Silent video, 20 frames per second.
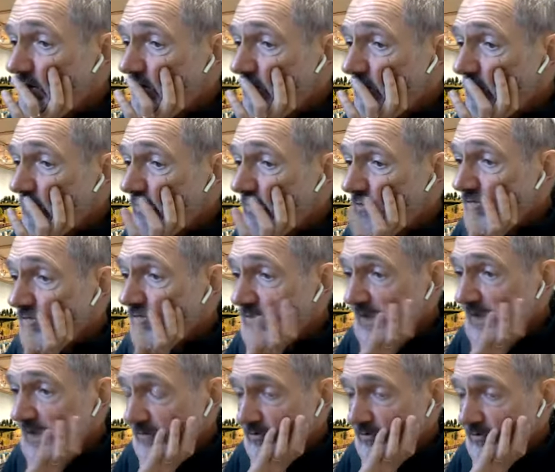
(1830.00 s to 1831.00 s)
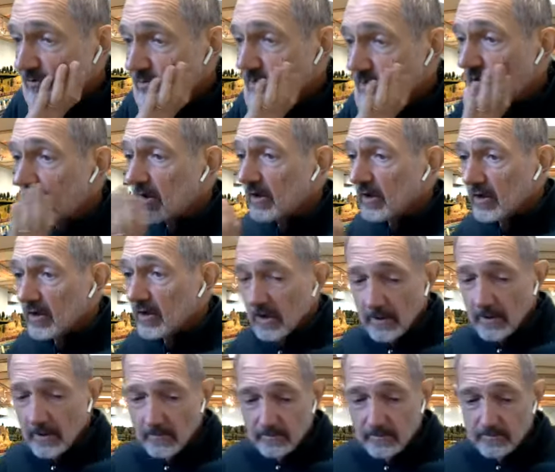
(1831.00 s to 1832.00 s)
we'll just have too long a
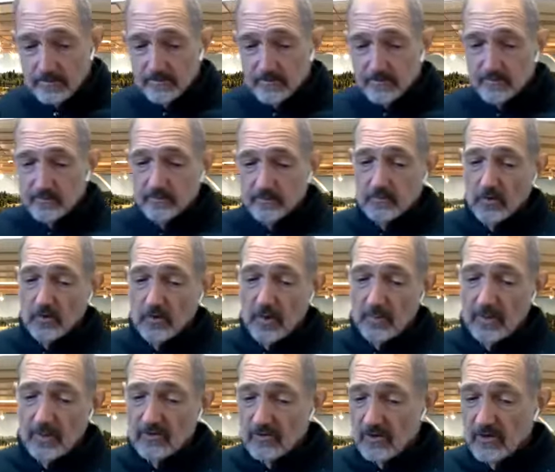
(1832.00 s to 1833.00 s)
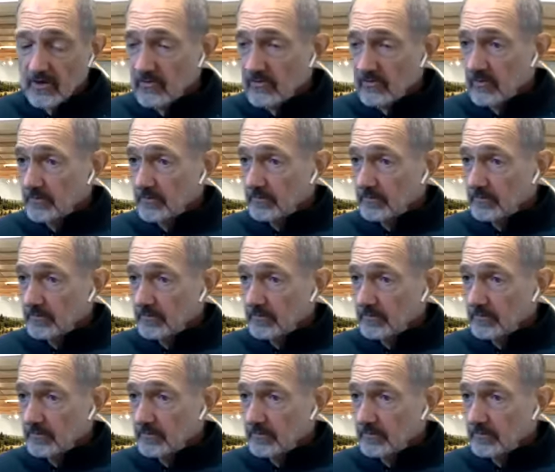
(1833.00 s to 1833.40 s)
cut. Does that make sense?